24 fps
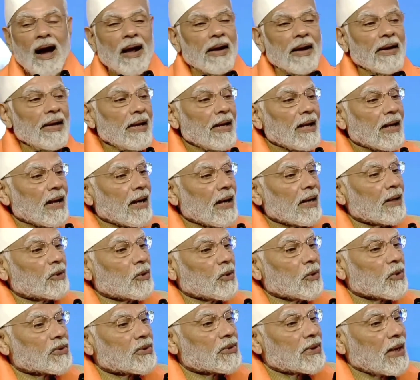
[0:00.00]
are eager
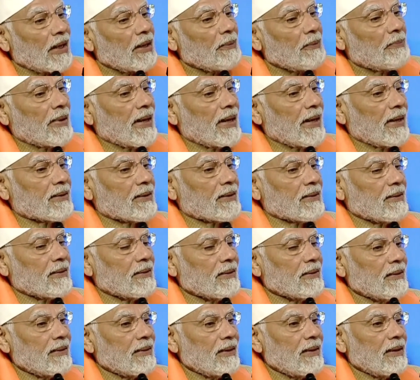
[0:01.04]
to celebrate
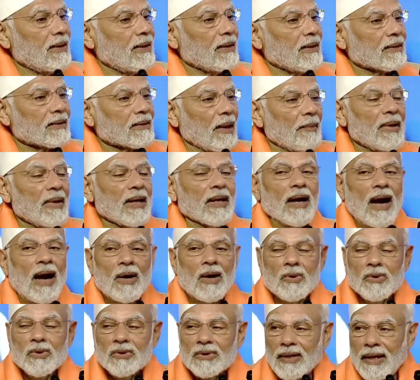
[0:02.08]
Tamil
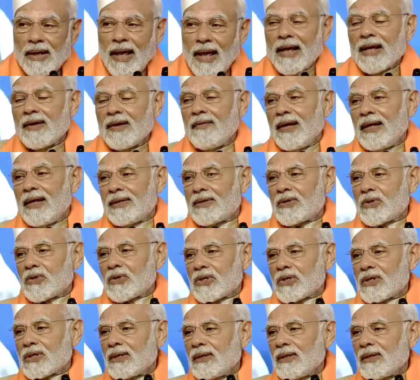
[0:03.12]
Nadu's language,